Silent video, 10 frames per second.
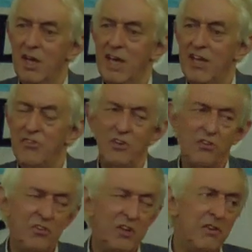this
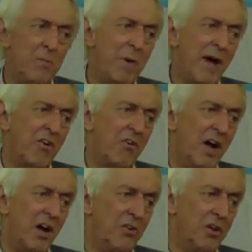is in the
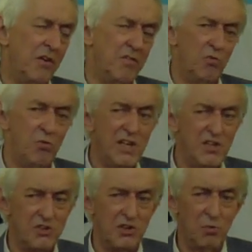background of a
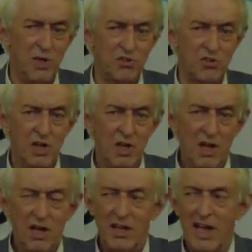region which,
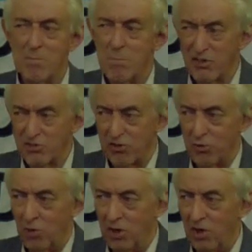like much of the
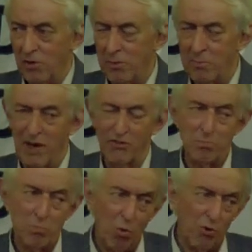world, but perhaps more